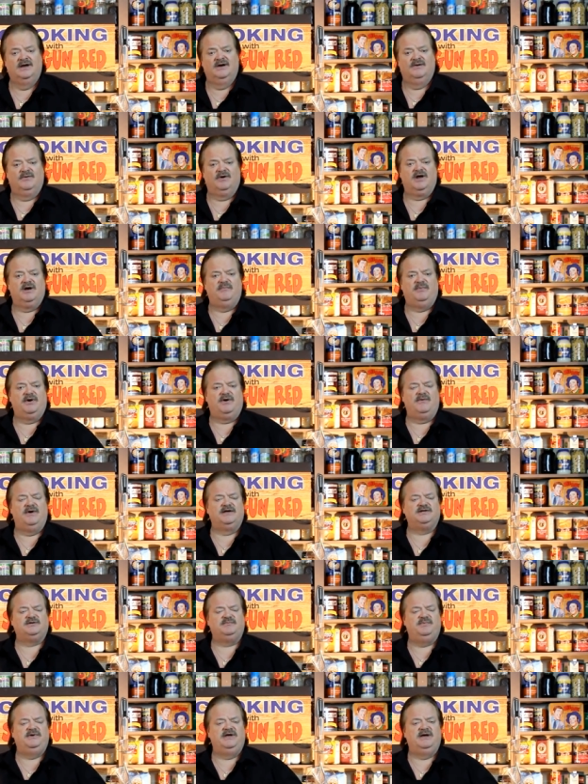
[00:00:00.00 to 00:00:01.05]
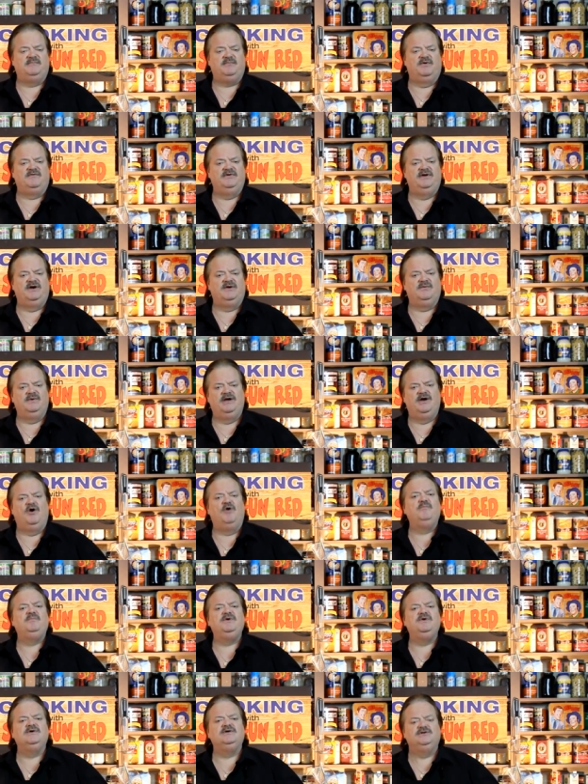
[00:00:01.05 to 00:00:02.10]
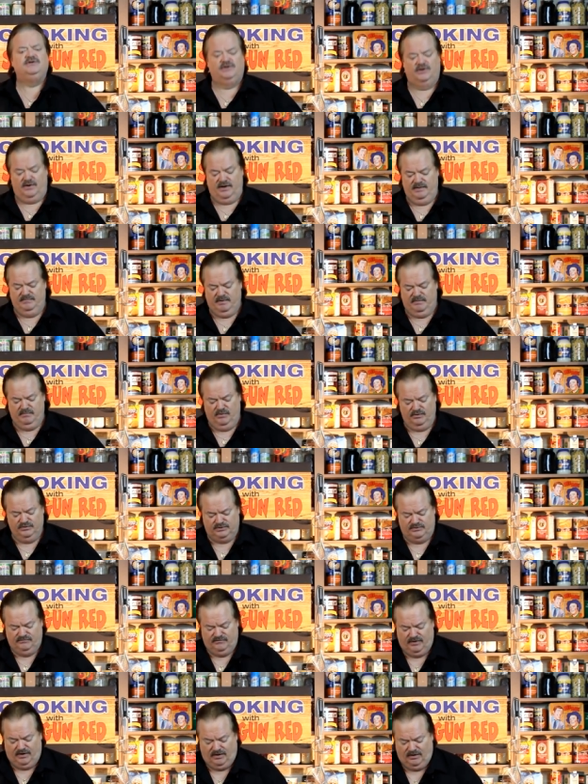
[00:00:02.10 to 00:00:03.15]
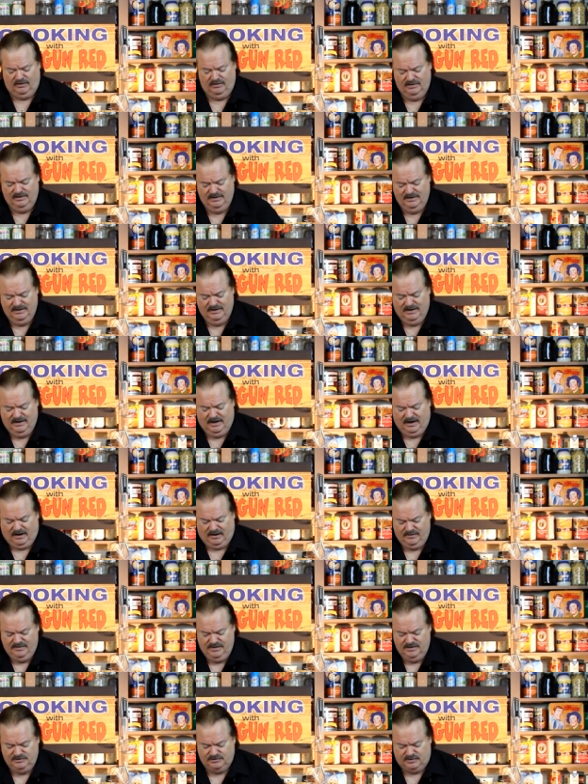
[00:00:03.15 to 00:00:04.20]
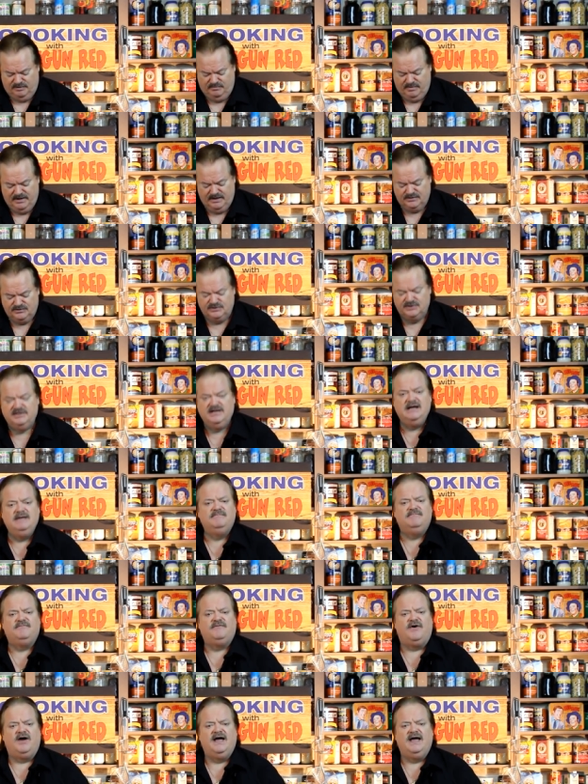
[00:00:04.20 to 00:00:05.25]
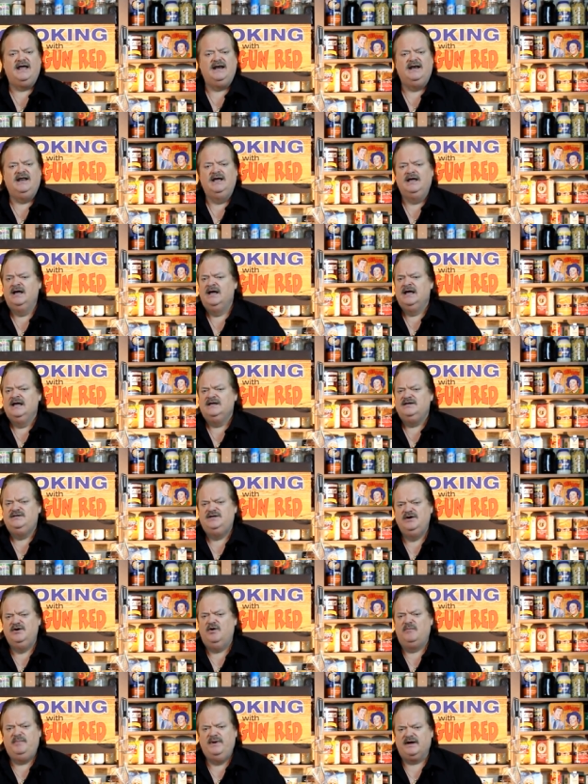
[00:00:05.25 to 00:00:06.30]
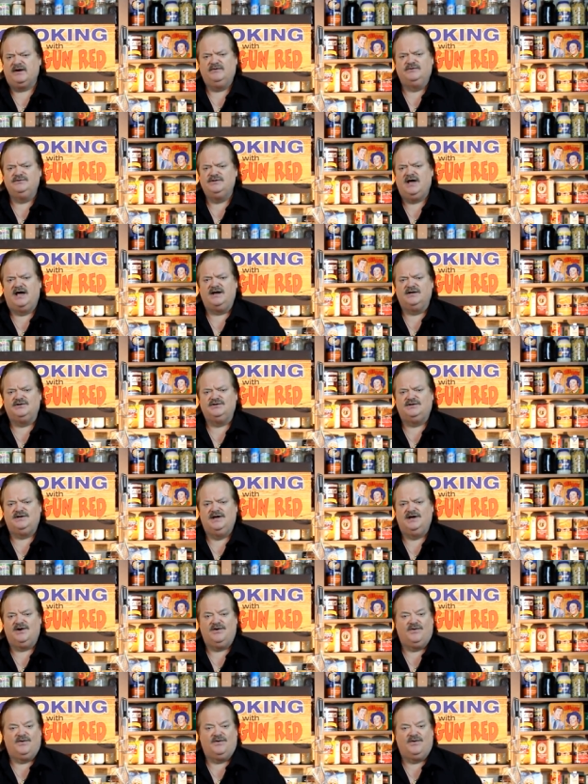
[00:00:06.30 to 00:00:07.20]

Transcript: We're going to put a recipe up over here we hope you enjoy, but most of all, are these the best deep fried dill pickles on a stick,